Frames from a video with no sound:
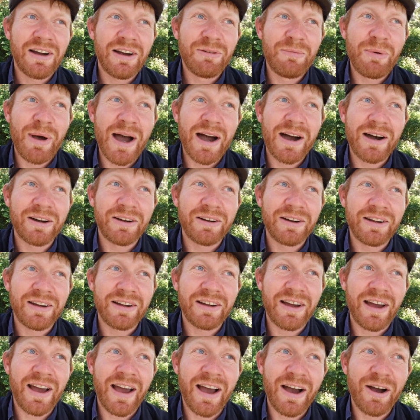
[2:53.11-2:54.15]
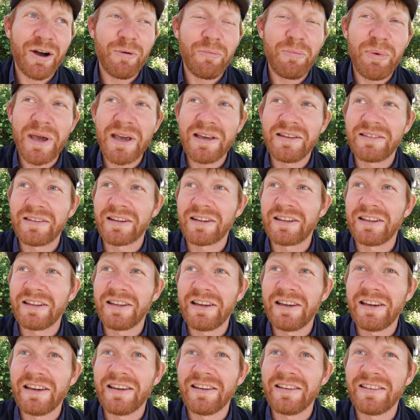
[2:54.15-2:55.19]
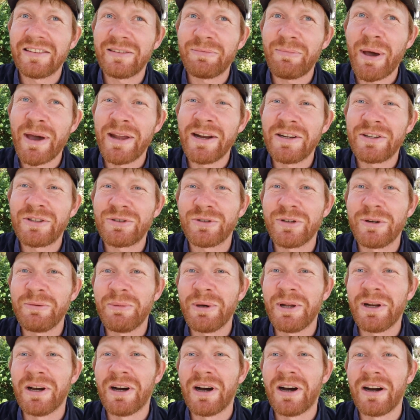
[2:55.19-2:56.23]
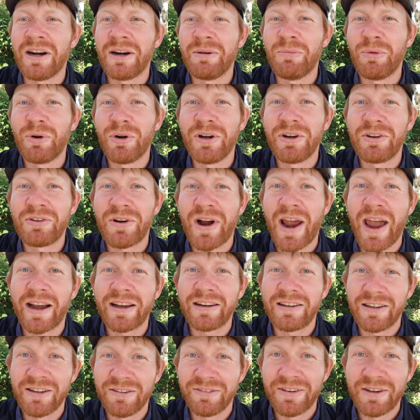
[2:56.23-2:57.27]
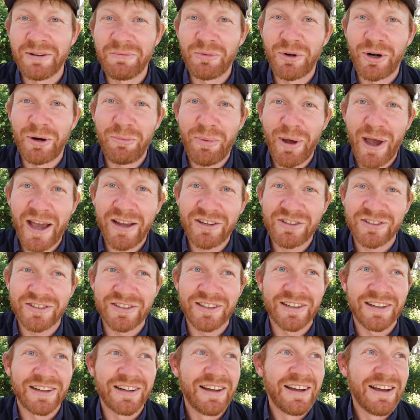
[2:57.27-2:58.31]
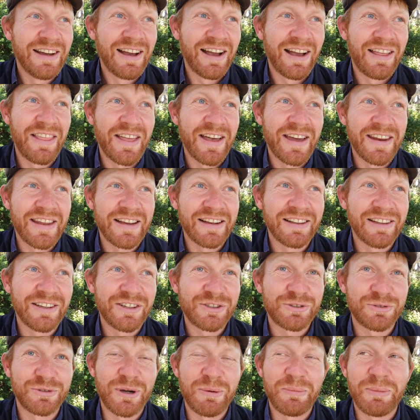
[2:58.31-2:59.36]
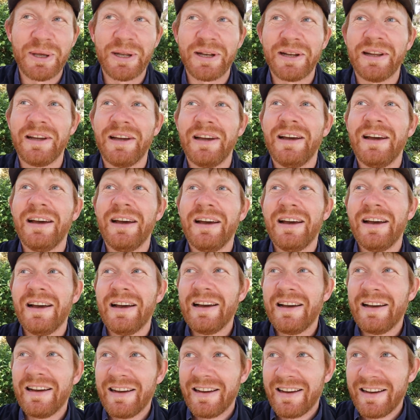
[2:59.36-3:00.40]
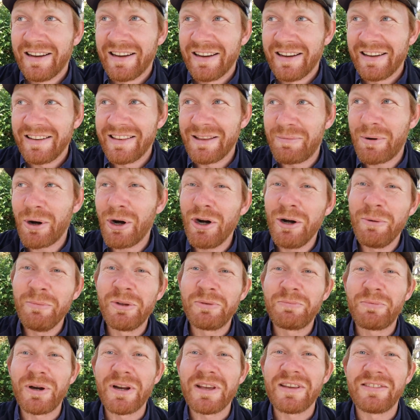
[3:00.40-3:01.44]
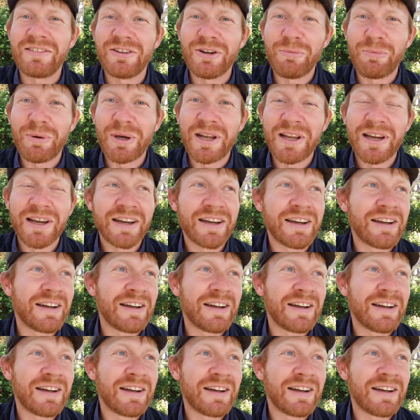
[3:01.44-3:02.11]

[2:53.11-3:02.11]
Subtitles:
about how basically Spanish women are more attractive and more passionate than English women. The poem is pretty stupid.